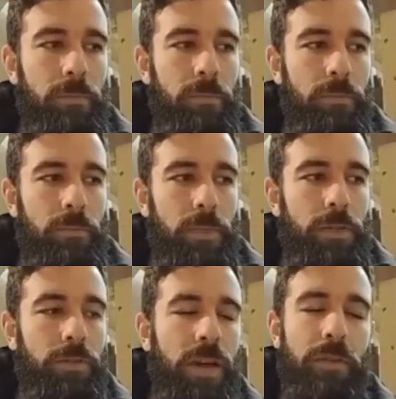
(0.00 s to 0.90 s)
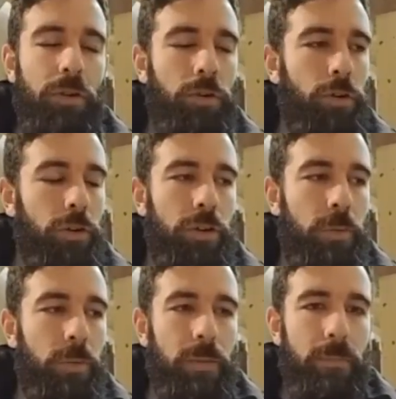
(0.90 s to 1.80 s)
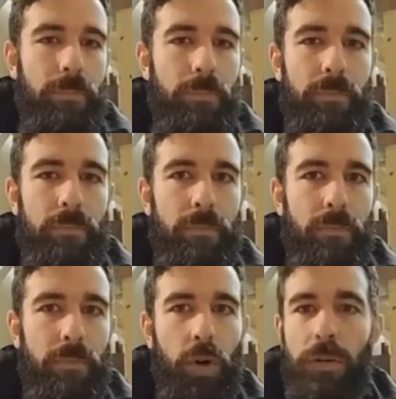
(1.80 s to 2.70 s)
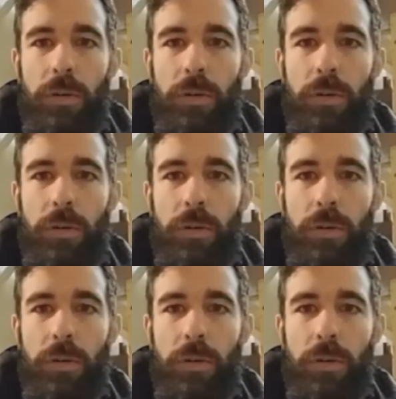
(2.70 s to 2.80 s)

awesome you never know oh. or, oh,